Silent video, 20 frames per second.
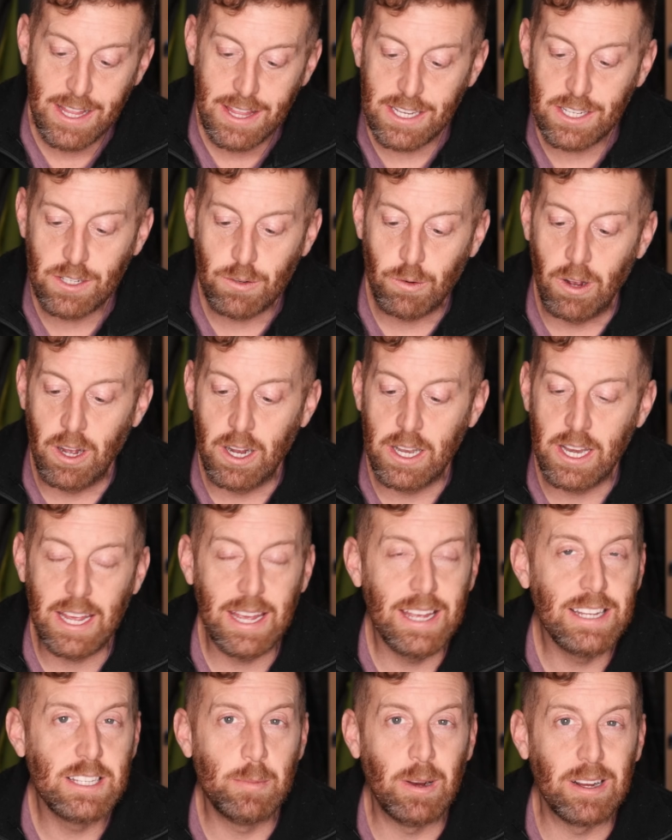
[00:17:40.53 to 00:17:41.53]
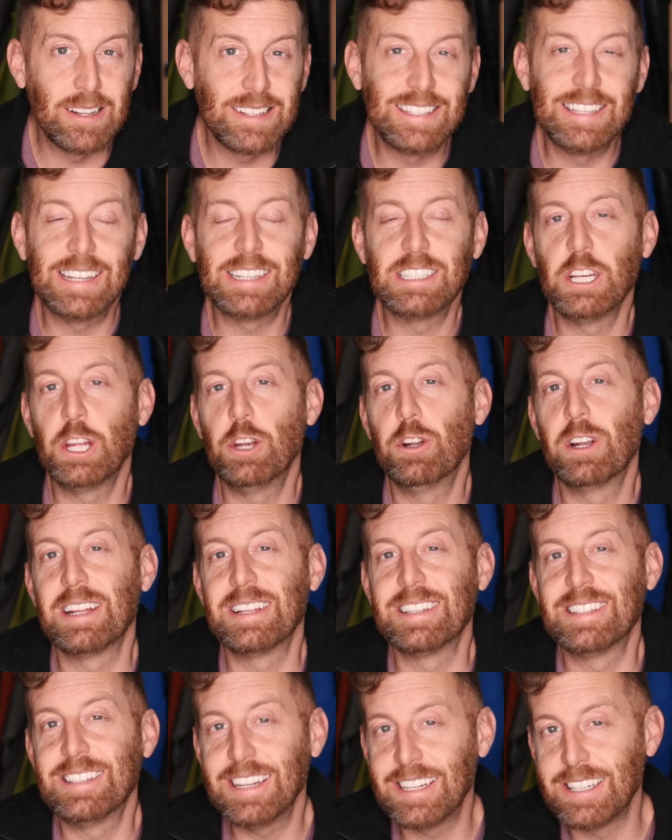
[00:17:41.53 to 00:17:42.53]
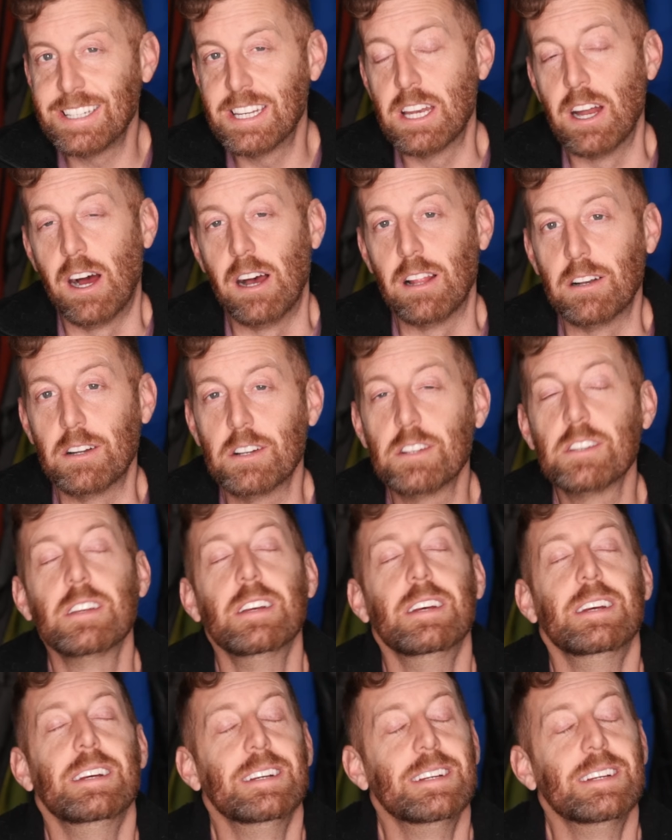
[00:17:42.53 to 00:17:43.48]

This one is about $660.